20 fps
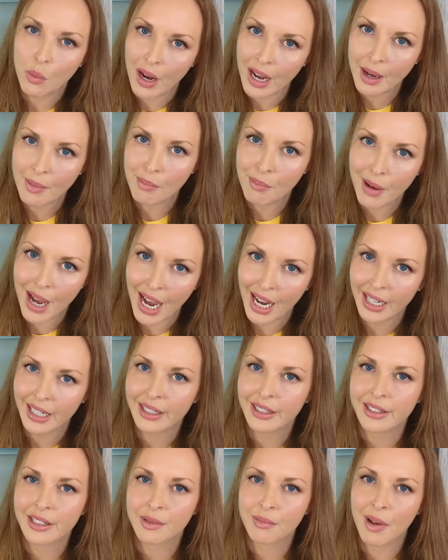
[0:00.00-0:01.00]
way
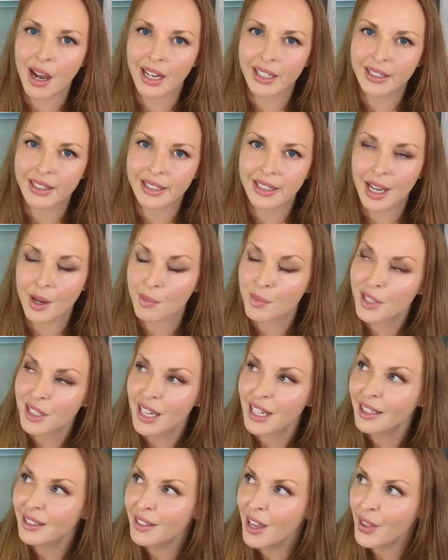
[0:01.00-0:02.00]
back into my DMs
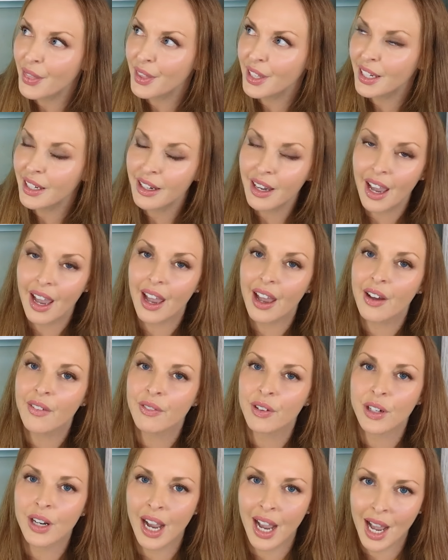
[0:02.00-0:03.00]
like nothing
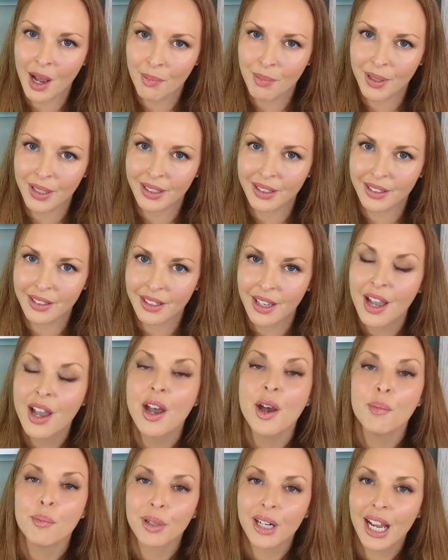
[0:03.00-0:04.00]
ever happened.
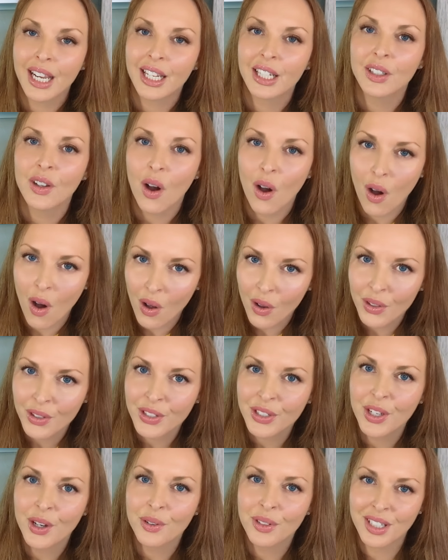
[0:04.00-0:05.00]
But I can
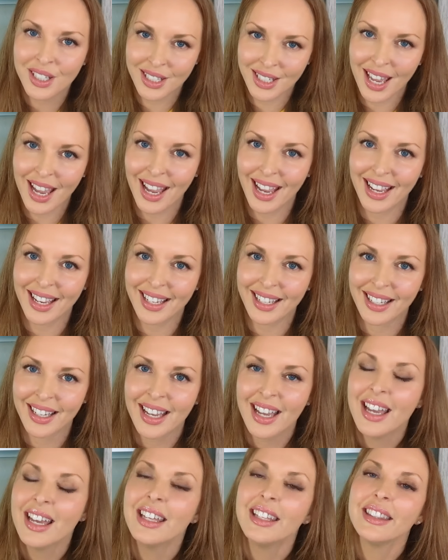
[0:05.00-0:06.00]
also say
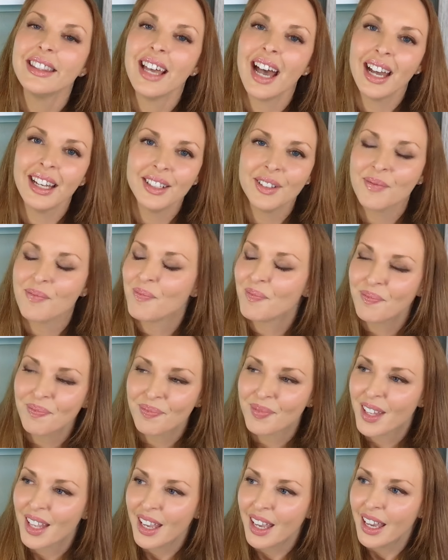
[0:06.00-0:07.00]
that
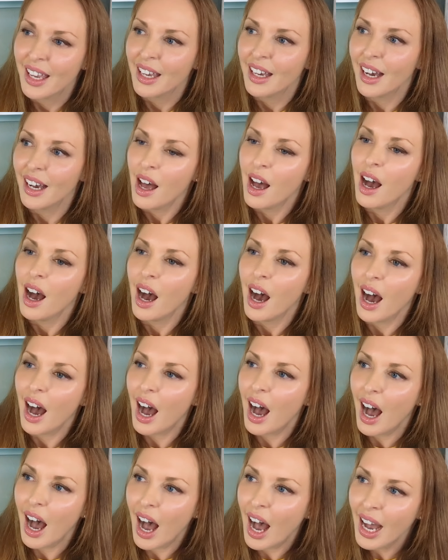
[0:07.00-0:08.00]

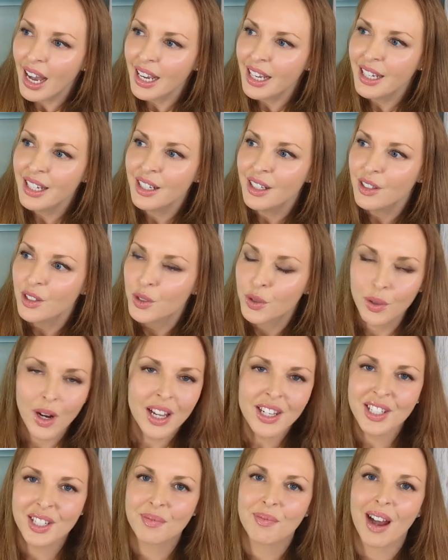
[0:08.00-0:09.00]
I
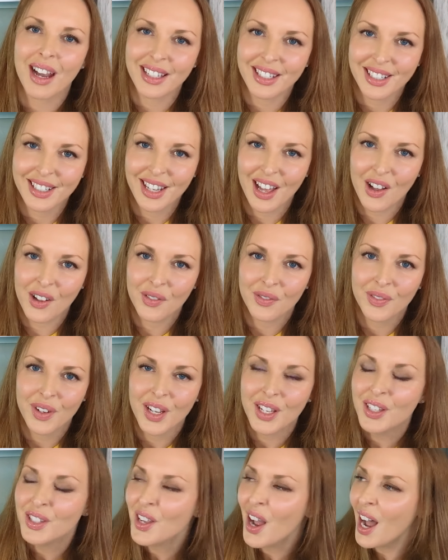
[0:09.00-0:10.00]
trust myself
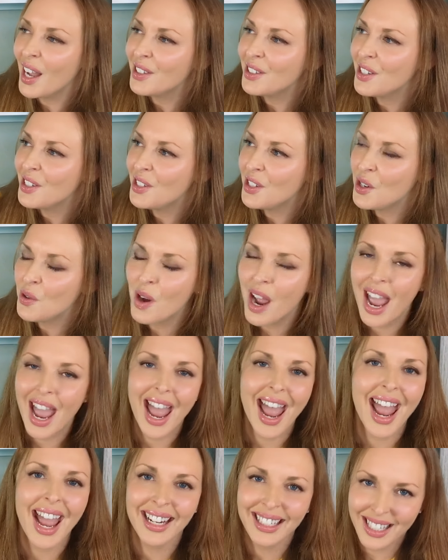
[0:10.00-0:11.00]
not to do
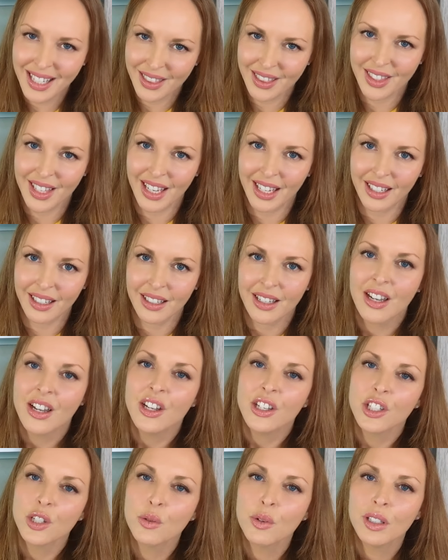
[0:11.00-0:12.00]
anything
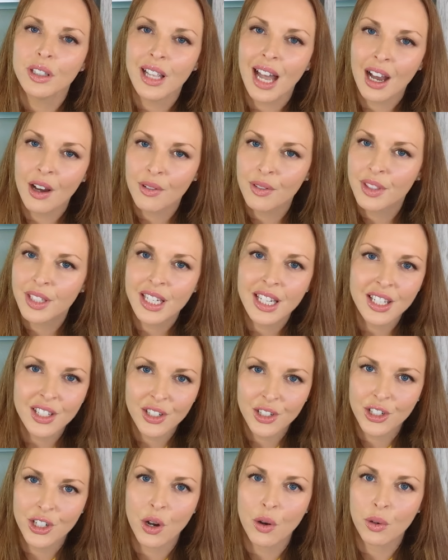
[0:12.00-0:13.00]
to allow
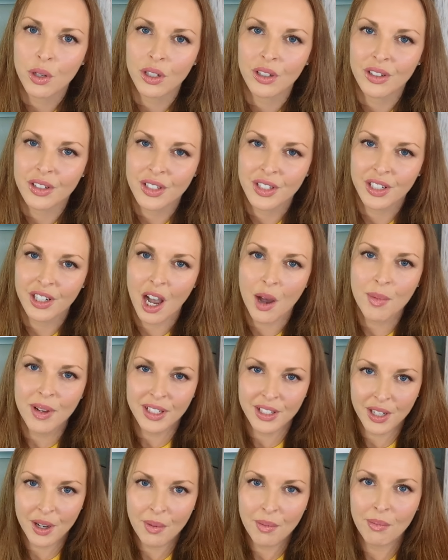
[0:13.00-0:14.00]
these jokers to come
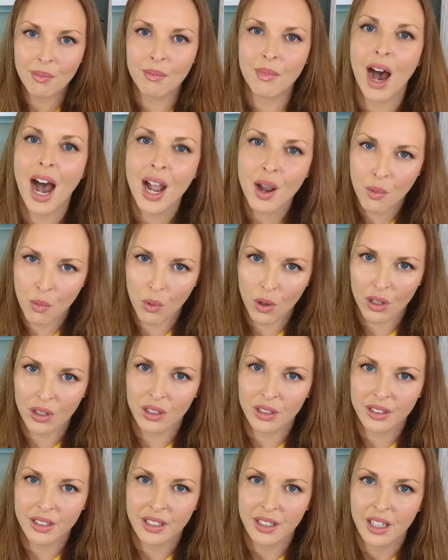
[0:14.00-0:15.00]
into my
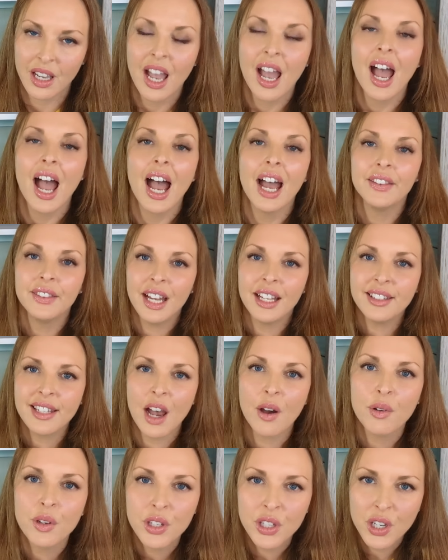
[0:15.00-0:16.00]
world. And that's
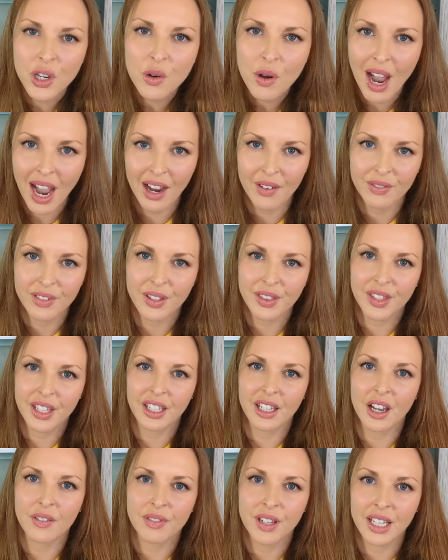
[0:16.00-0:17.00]
how you have to
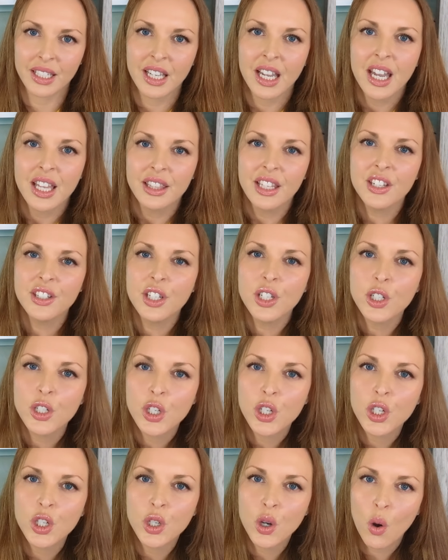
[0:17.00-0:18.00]
think of it. This is
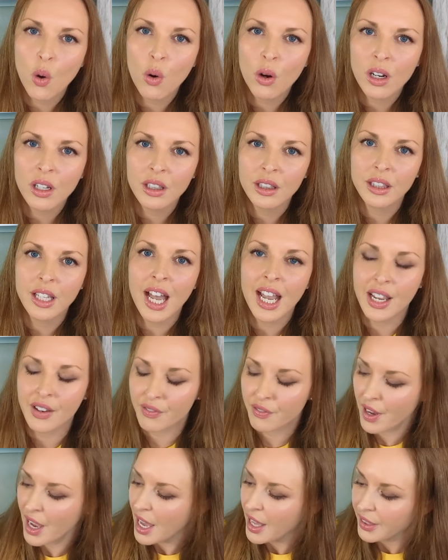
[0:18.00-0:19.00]
your
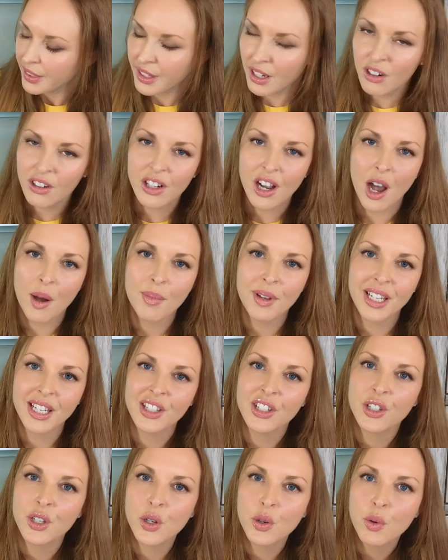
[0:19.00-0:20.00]
life. They're coming
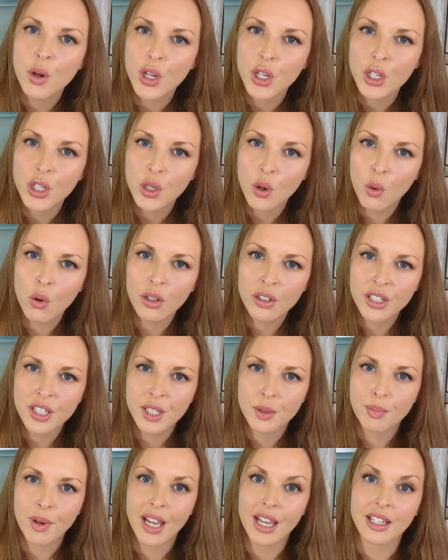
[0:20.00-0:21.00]
into your
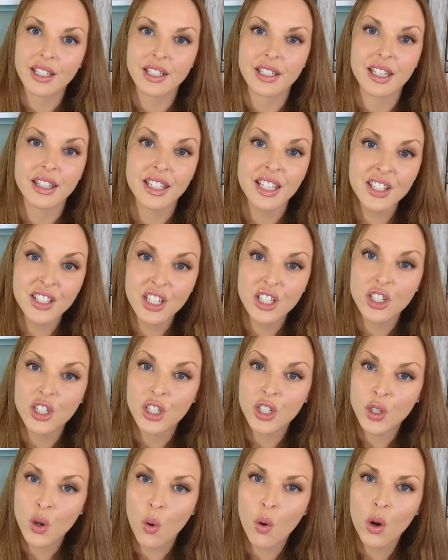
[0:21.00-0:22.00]
space. This is
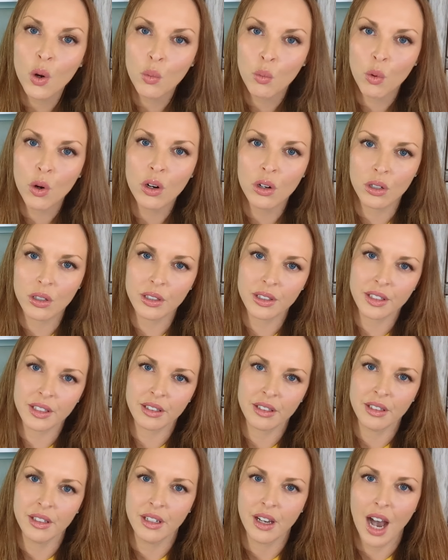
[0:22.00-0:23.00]
your world.
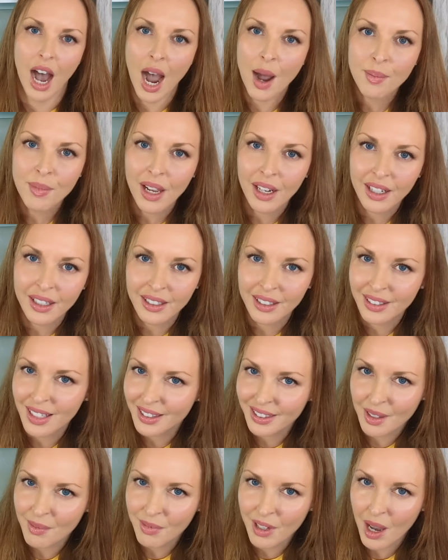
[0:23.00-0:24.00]
I'm not going to
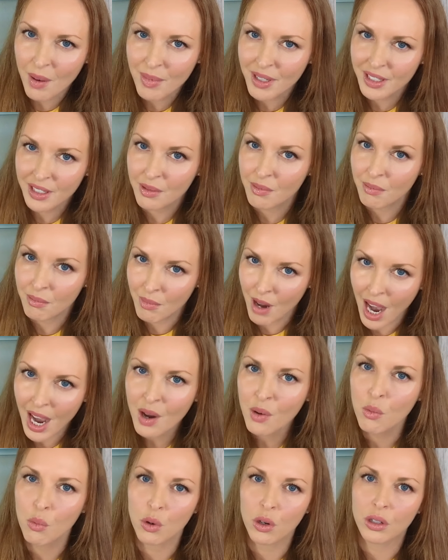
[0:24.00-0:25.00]
let them come into
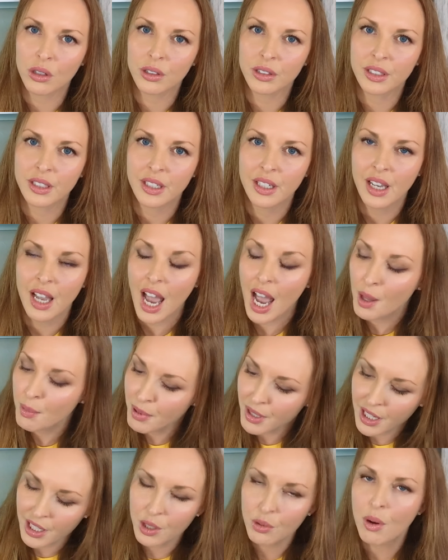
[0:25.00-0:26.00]
my world and
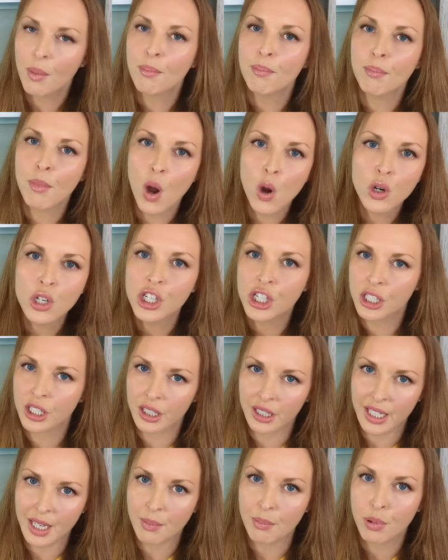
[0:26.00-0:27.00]
begin to
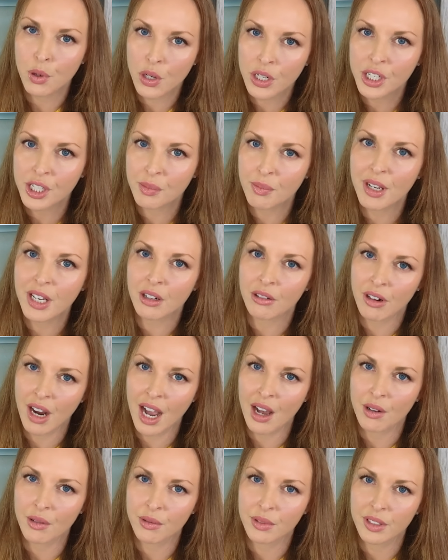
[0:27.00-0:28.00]
emotionally push me
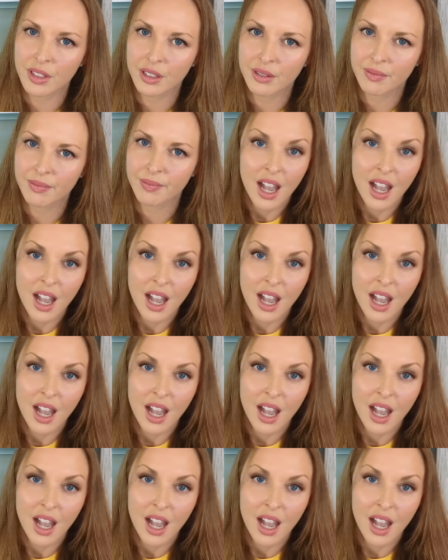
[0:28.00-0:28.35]
around.